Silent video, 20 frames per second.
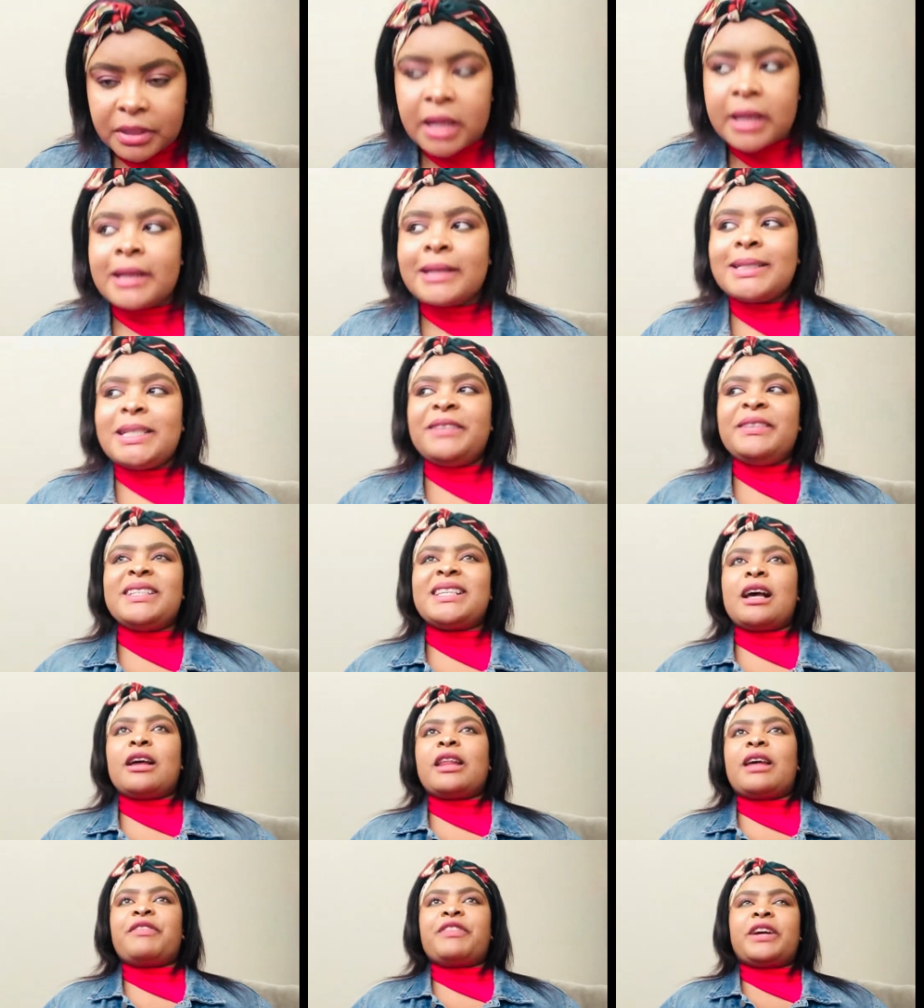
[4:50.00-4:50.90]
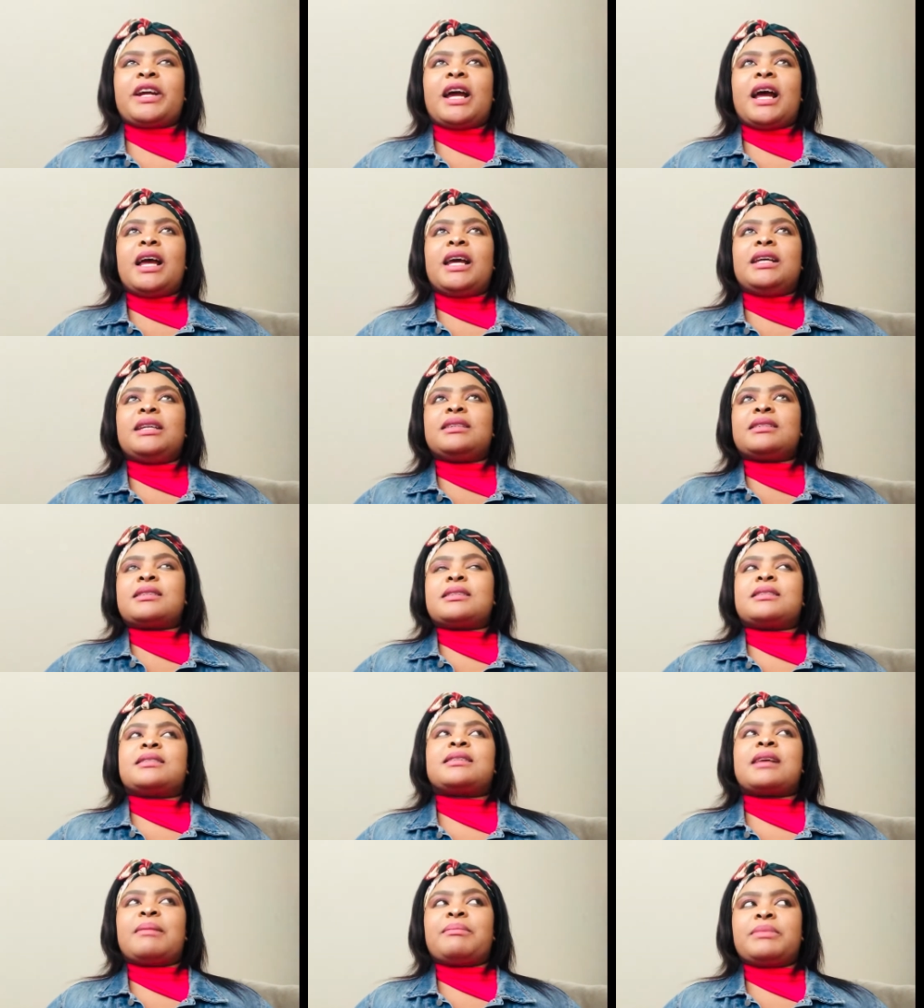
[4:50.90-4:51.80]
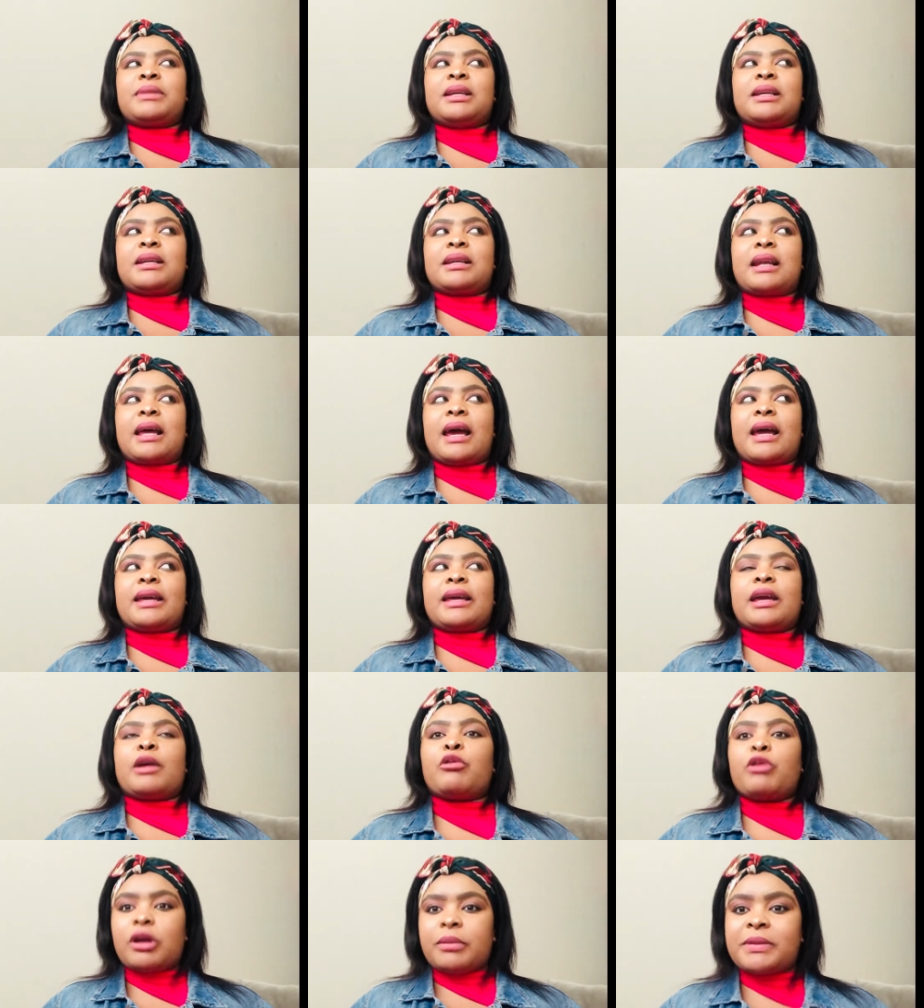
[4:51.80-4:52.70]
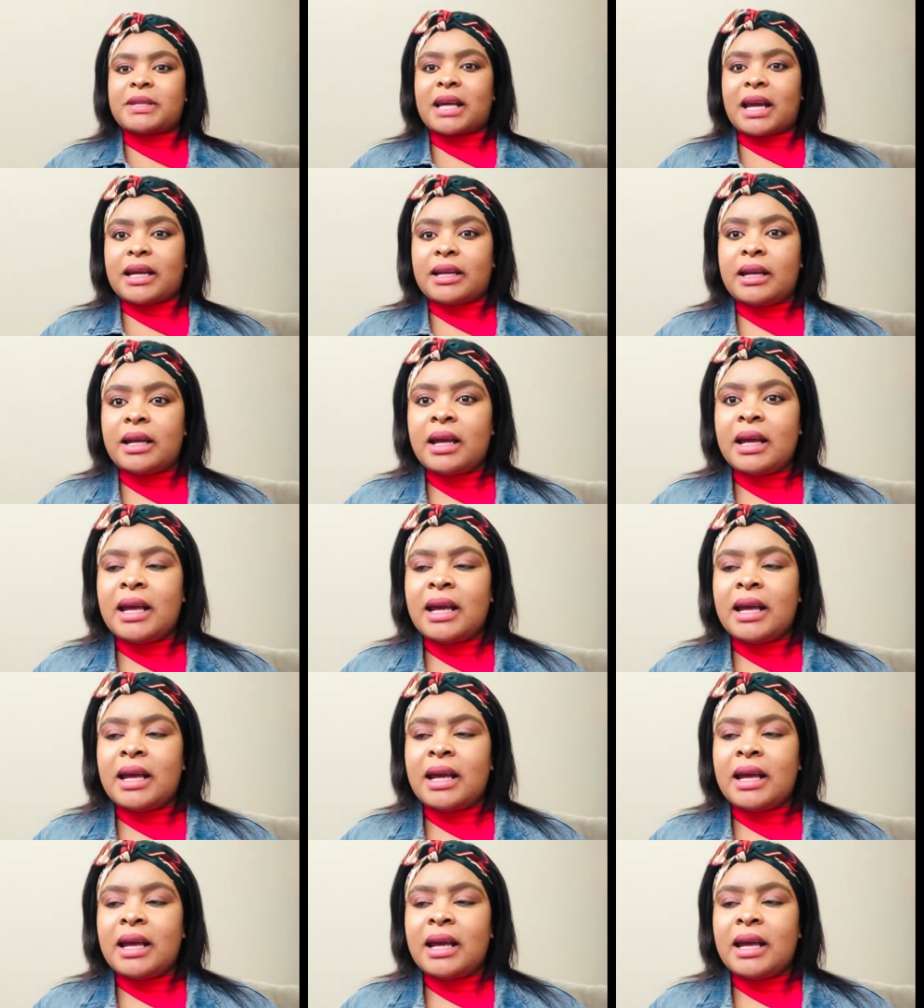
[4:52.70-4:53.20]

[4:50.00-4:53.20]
TV South Africa is something like a website.